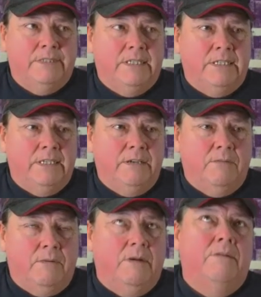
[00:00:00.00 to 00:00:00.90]
uh,
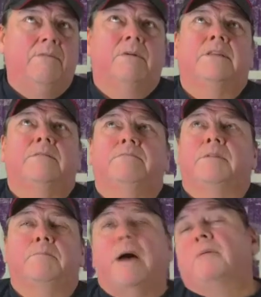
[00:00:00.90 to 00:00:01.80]
what the
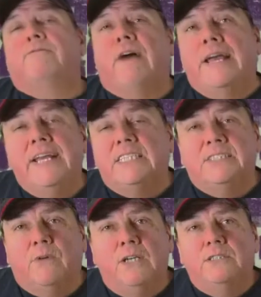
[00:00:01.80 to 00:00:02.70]
the public finance
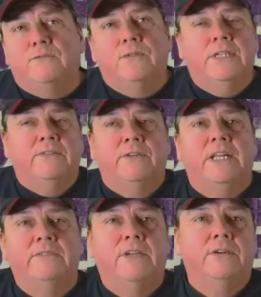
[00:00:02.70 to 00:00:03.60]
was for for
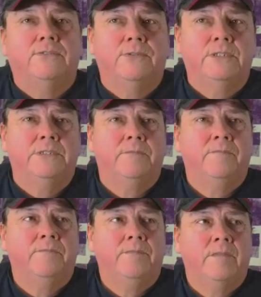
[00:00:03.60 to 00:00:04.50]
native territories
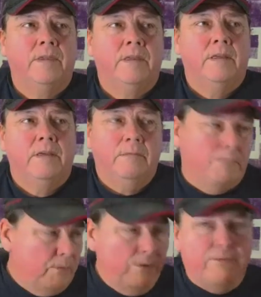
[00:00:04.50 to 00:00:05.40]

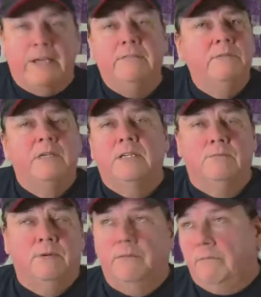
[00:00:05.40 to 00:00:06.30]
but we fight, you know,
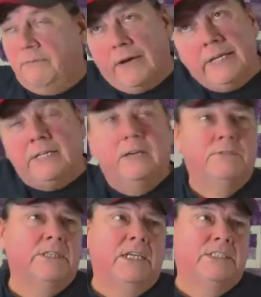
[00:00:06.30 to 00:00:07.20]
we, we fight in
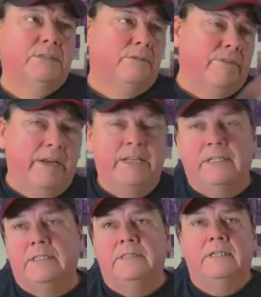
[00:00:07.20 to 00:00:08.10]
Akwesasne, we fight it
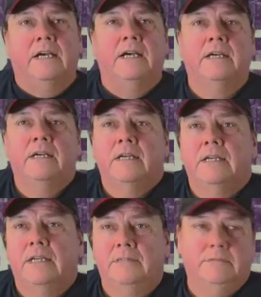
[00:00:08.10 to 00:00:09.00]
in, uh,
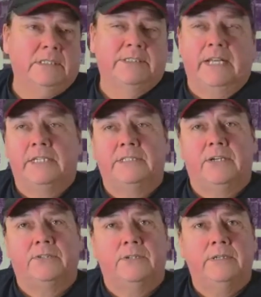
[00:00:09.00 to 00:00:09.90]
in, in Seneca
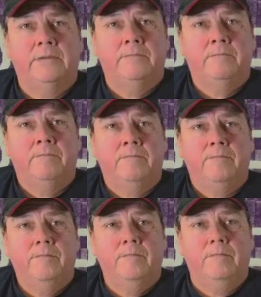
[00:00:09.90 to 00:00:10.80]
territory,
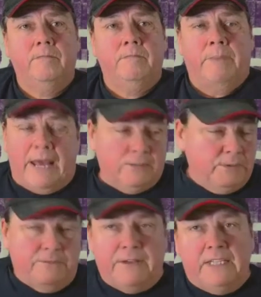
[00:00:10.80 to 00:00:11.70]
battles
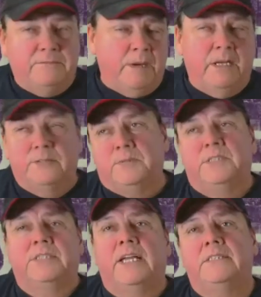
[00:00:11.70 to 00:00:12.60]
with the feds, battles with
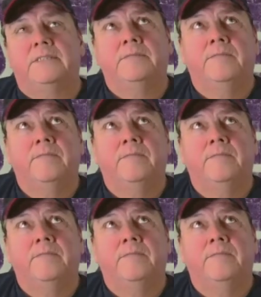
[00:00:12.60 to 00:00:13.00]
the states.